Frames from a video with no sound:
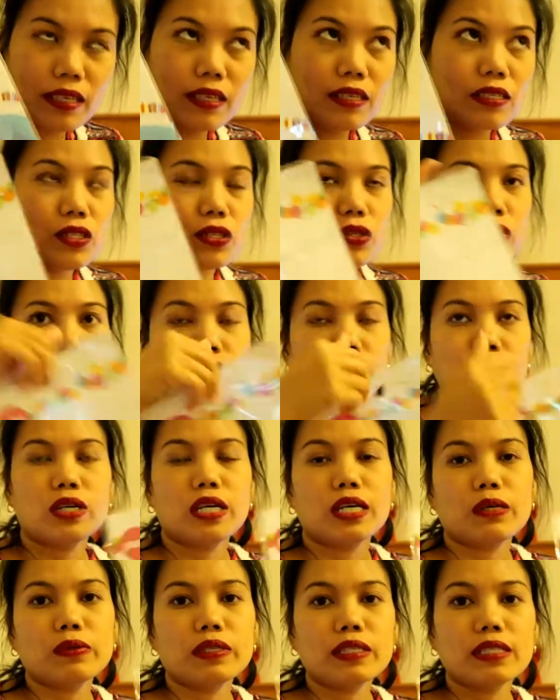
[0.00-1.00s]
So I
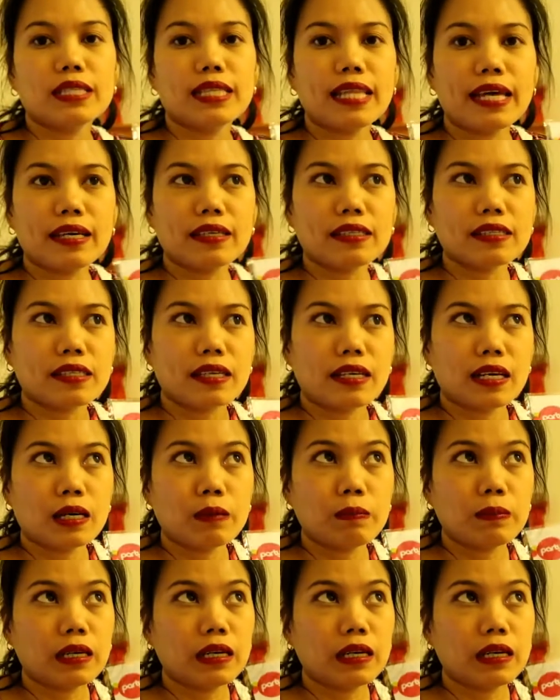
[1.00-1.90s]
will like set up